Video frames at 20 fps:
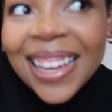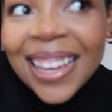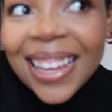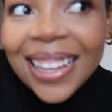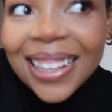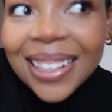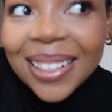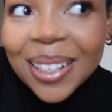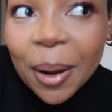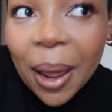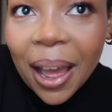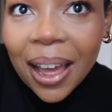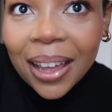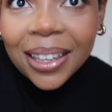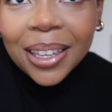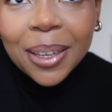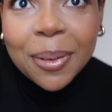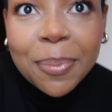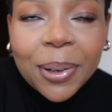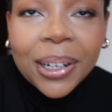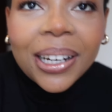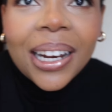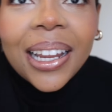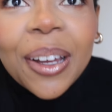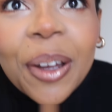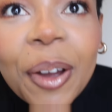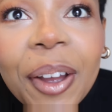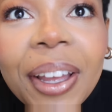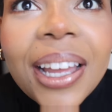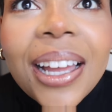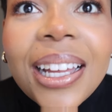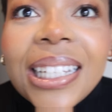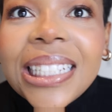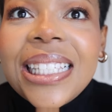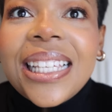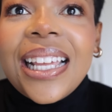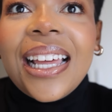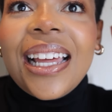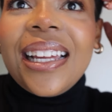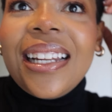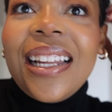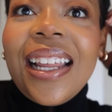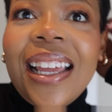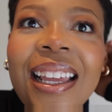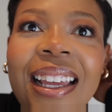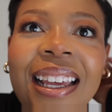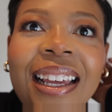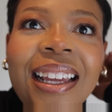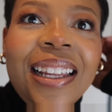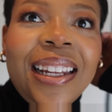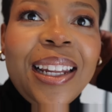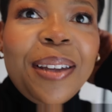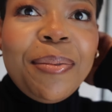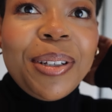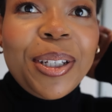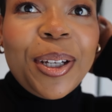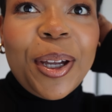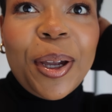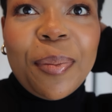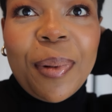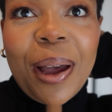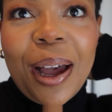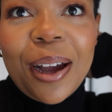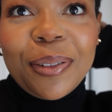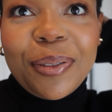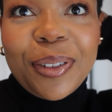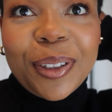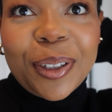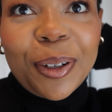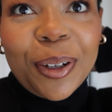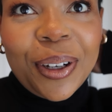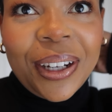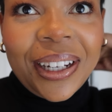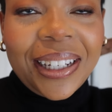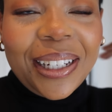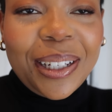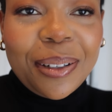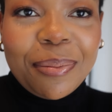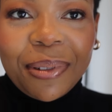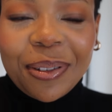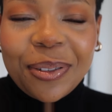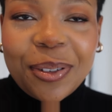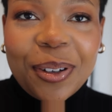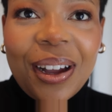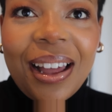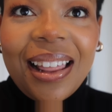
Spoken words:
and I keep on like going outside. Let me show you my outfit quickly before